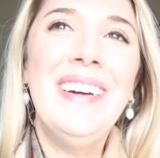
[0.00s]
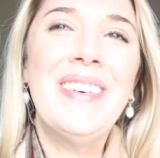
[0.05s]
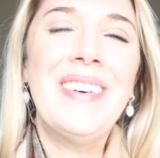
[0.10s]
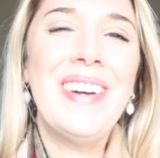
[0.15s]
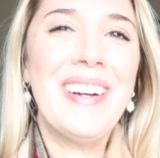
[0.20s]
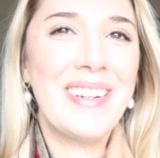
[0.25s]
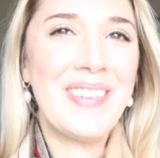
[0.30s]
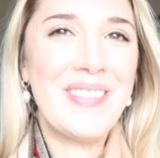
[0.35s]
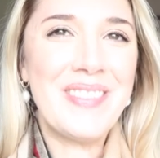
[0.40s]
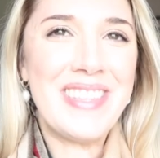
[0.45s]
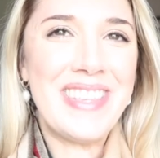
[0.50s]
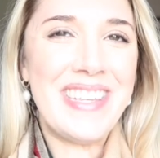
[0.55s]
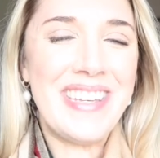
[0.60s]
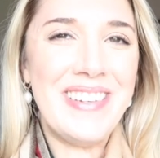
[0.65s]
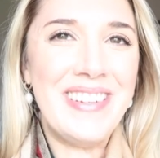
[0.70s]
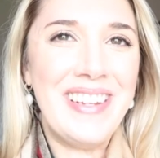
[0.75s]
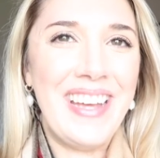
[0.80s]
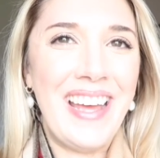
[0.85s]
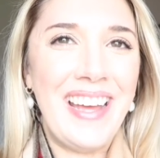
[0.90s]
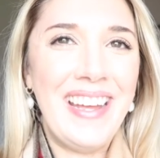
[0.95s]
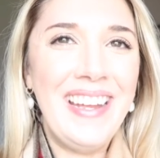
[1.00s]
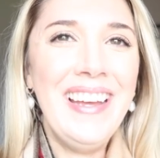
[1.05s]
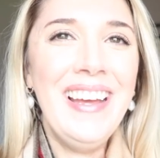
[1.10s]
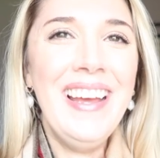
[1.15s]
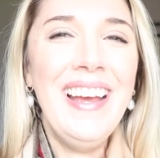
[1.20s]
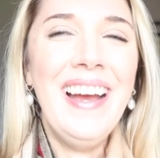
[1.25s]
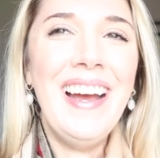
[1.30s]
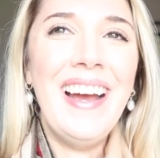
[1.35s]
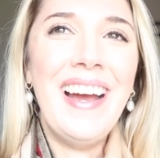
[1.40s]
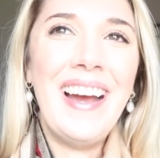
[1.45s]
Welcome to the U K.
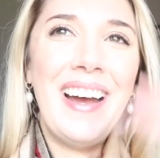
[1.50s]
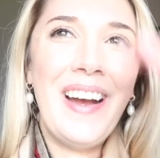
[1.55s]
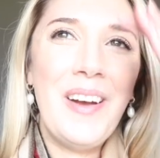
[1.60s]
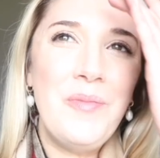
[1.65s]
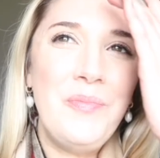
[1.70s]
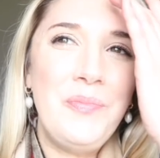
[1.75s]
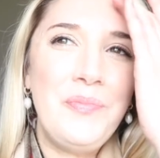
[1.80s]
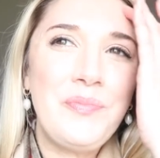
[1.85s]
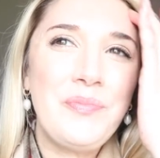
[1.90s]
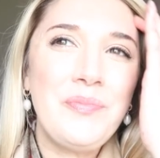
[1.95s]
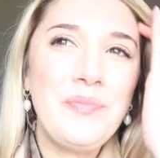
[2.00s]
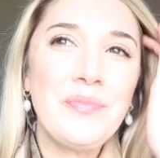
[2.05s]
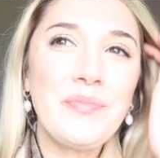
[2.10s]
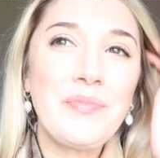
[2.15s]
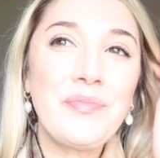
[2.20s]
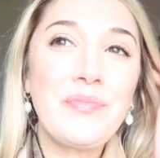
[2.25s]
Um,